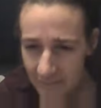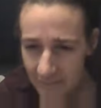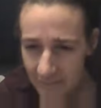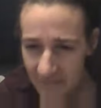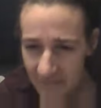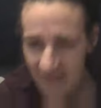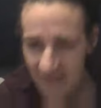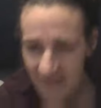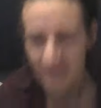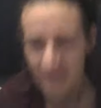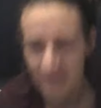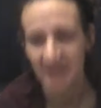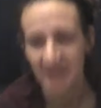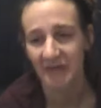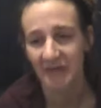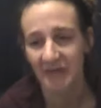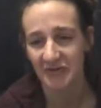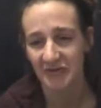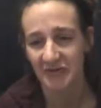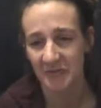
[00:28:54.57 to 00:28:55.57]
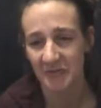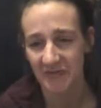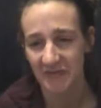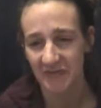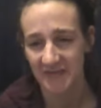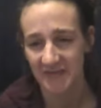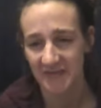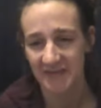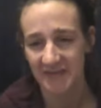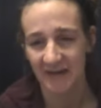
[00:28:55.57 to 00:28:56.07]
Yes, my daughter's birthday
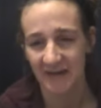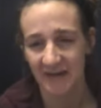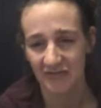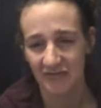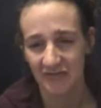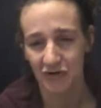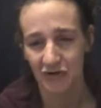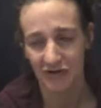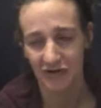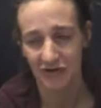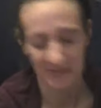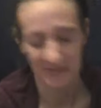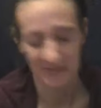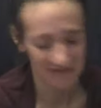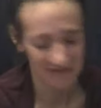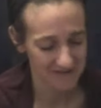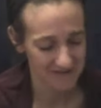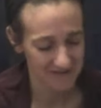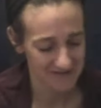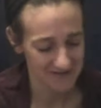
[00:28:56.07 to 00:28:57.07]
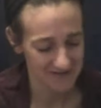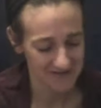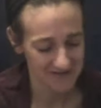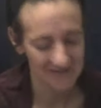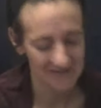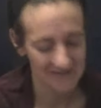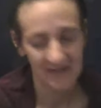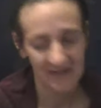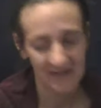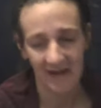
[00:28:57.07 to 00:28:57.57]
is the day after Christmas. Yes,
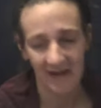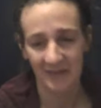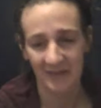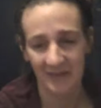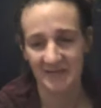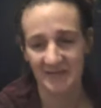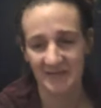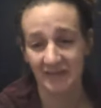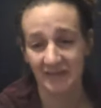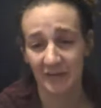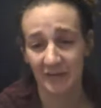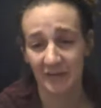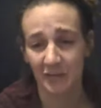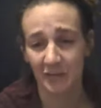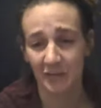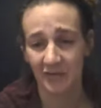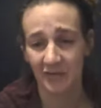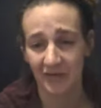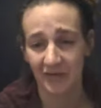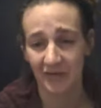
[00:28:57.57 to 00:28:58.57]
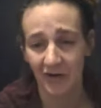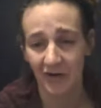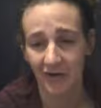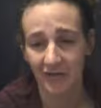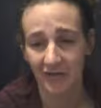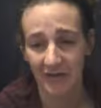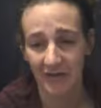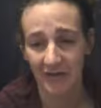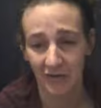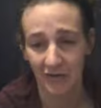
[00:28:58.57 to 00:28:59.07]
I was in labor with her all
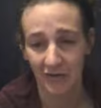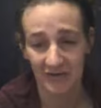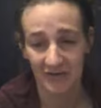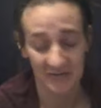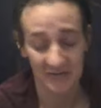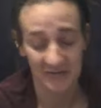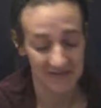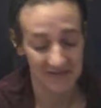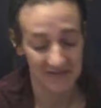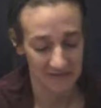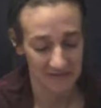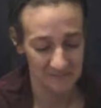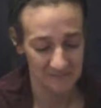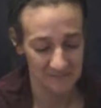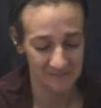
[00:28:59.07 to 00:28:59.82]
day on Christmas Day.